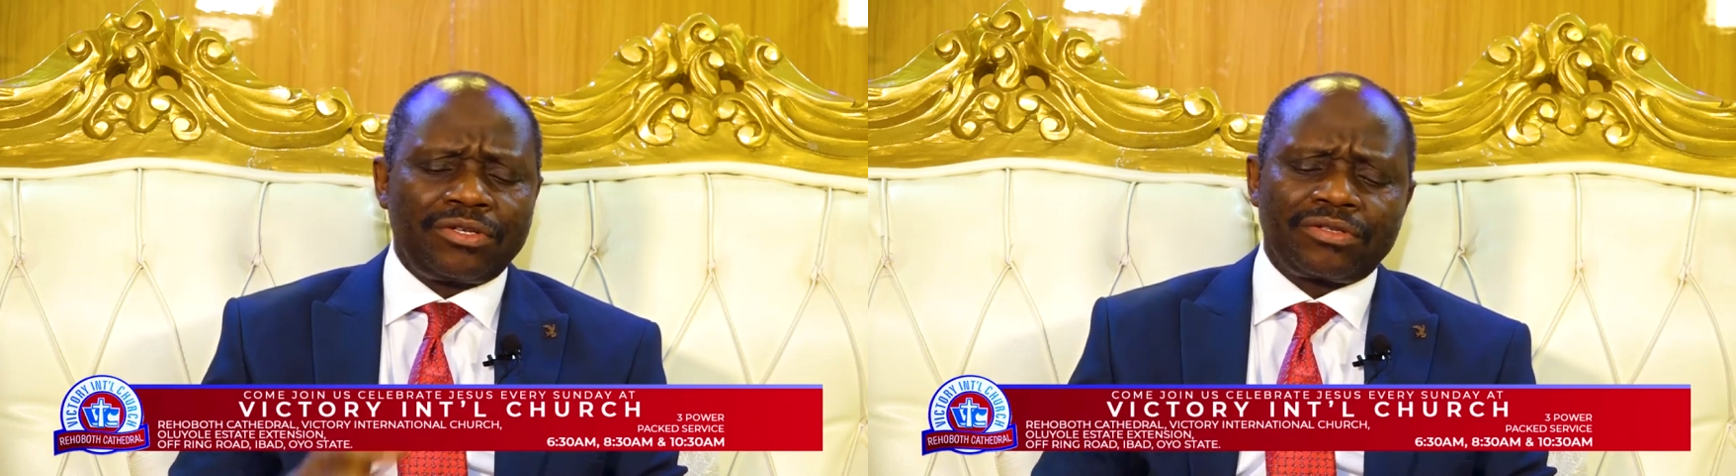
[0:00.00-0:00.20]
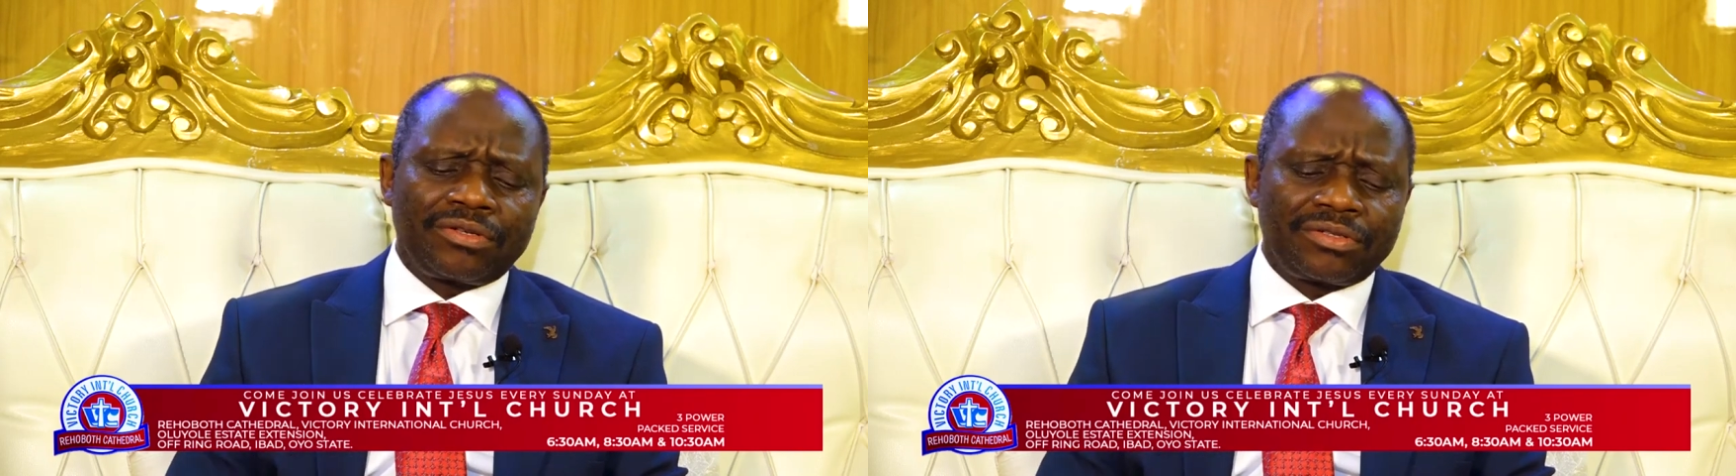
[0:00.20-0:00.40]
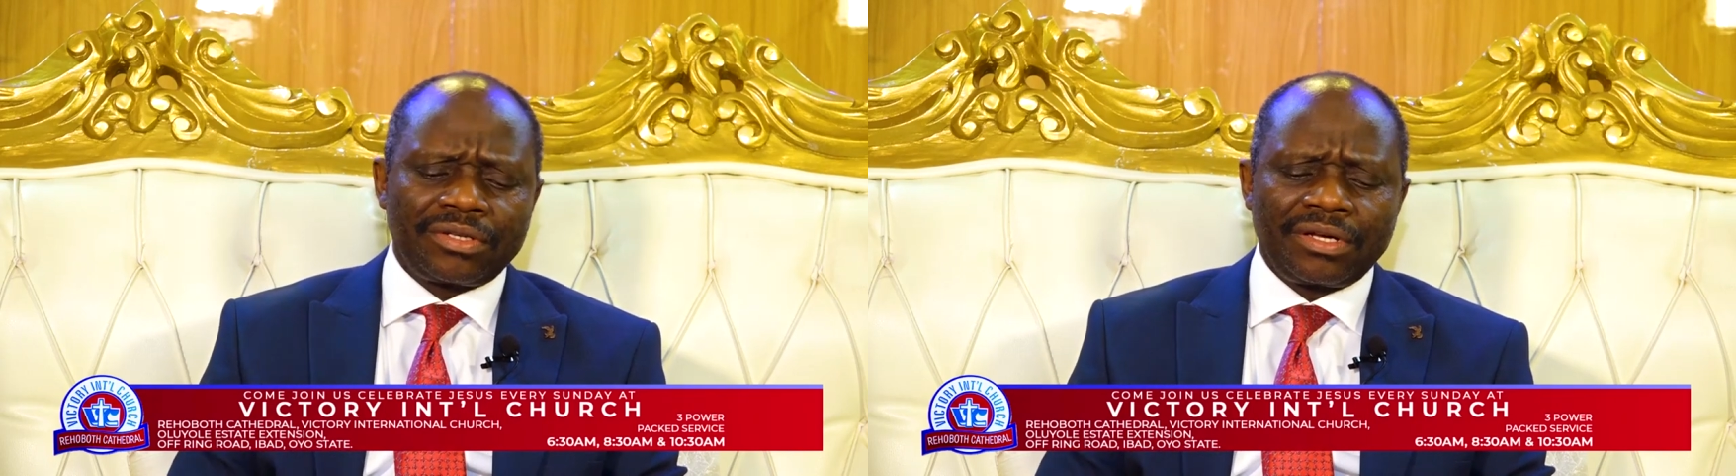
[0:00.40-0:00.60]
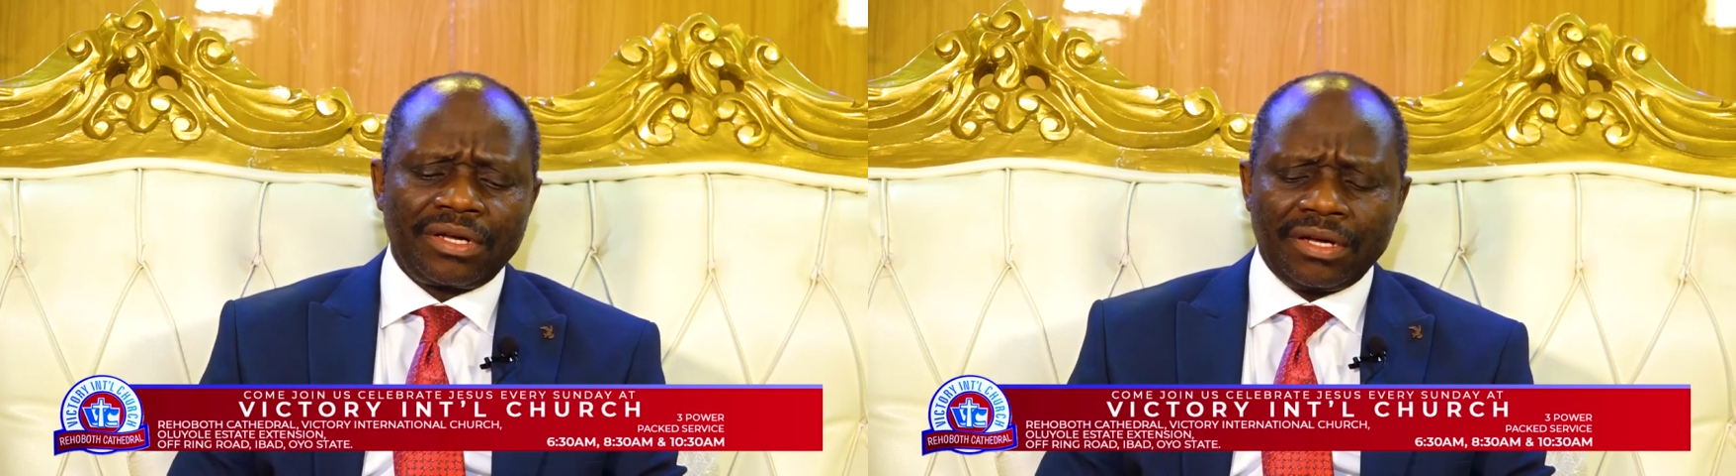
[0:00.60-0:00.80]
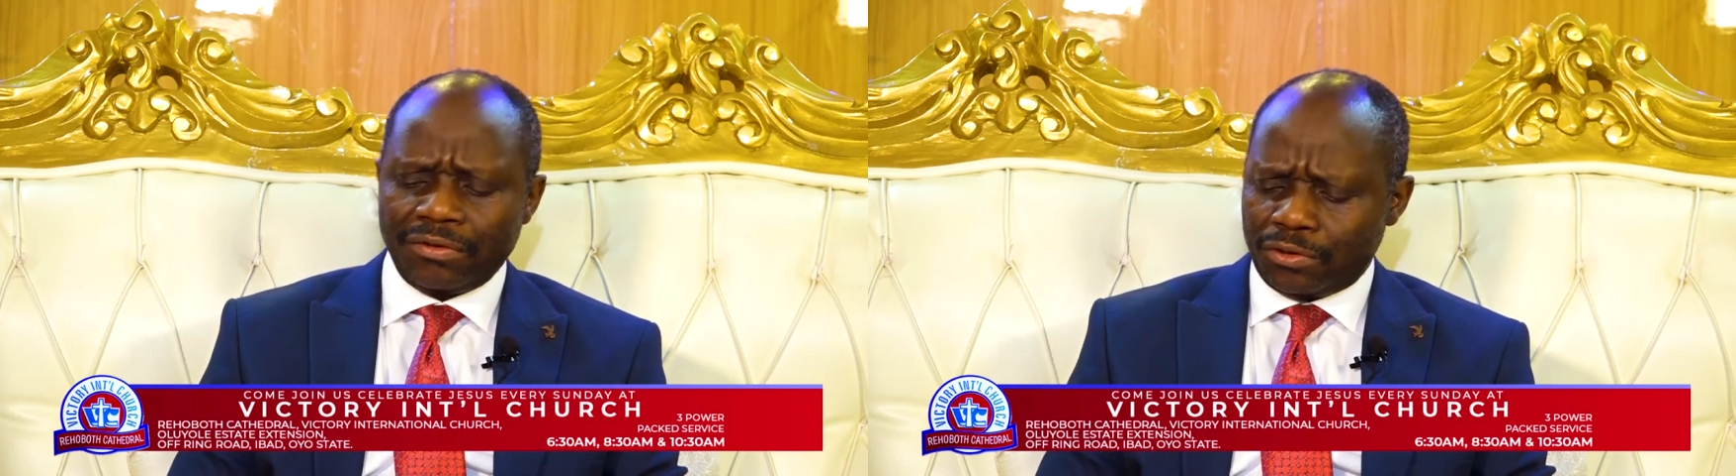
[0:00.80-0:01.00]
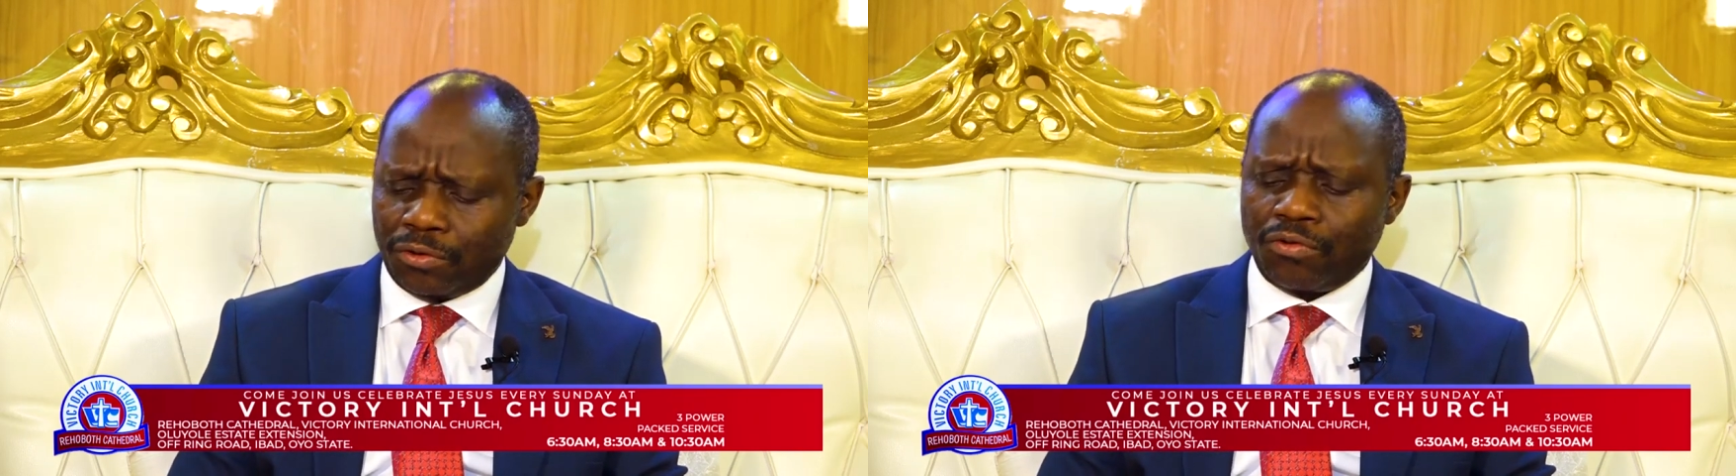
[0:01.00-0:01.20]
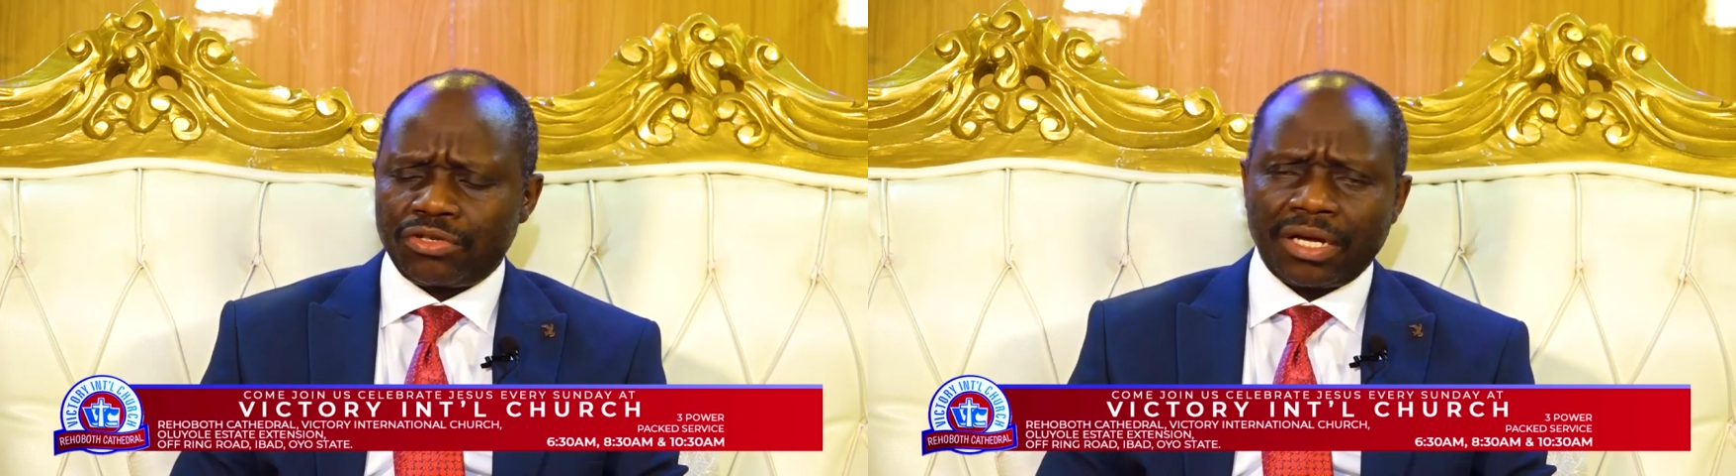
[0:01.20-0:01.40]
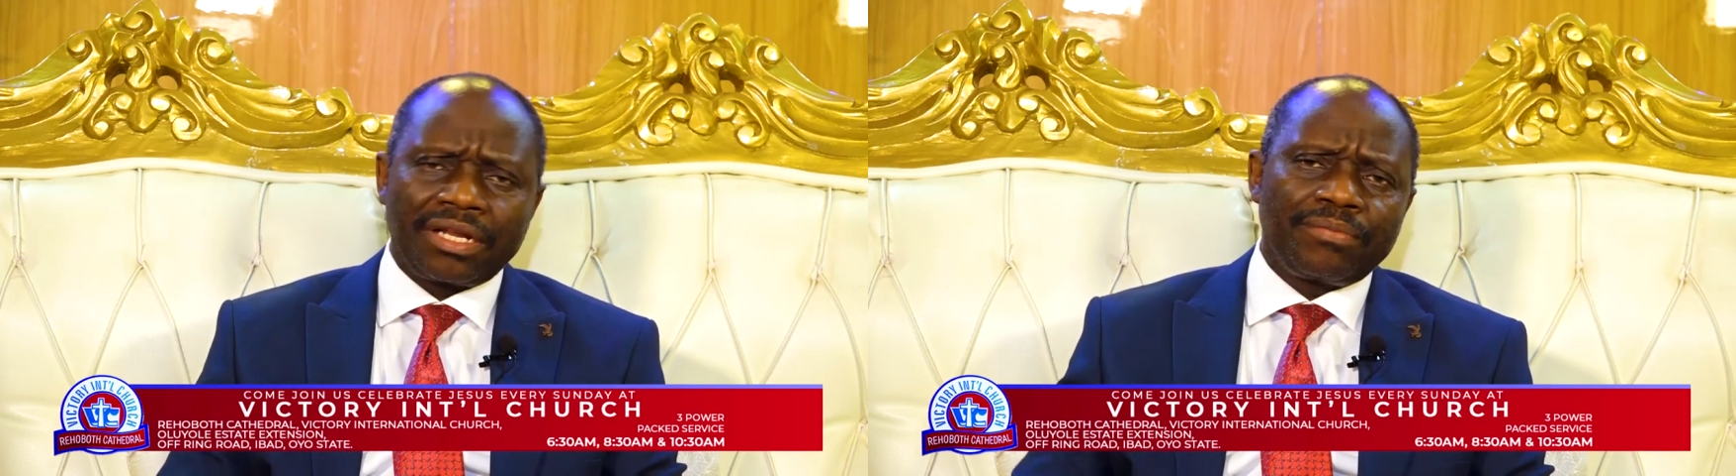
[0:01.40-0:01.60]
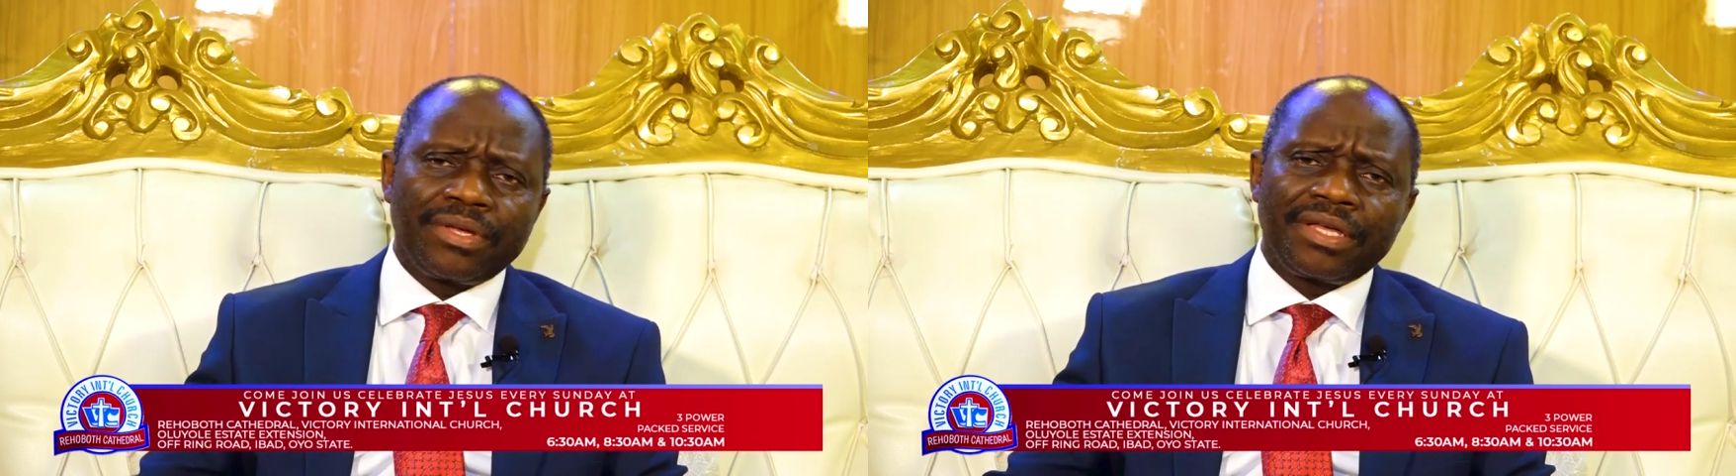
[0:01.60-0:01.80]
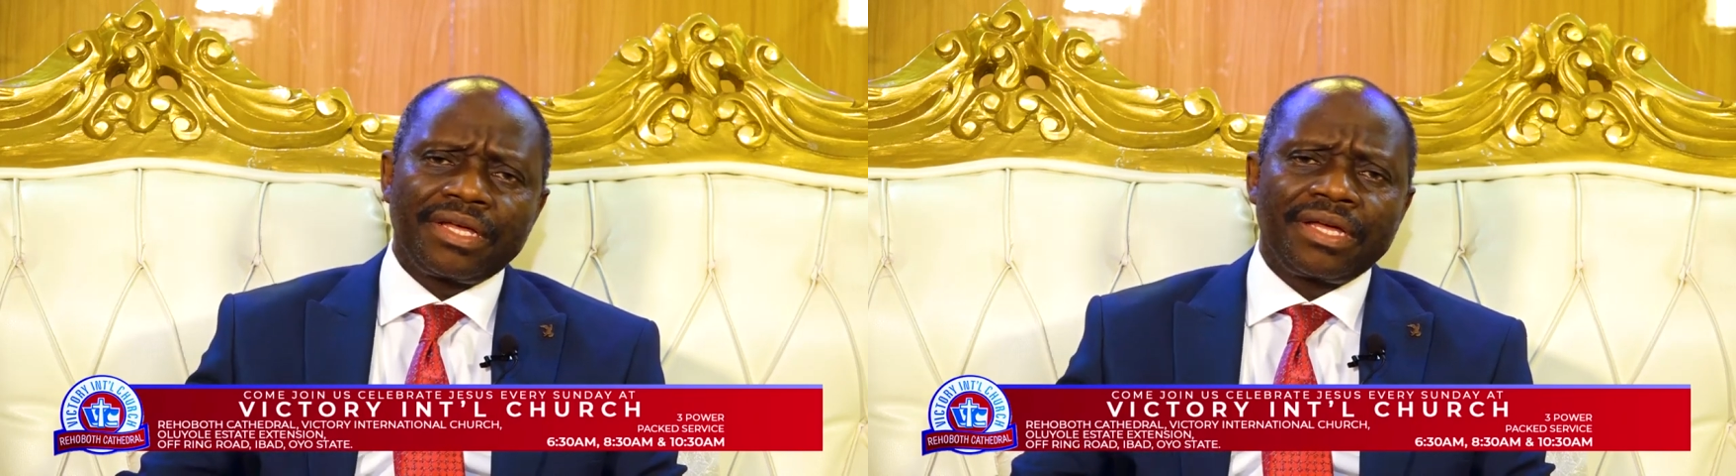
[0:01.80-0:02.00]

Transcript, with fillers: Jesus. So shall it be.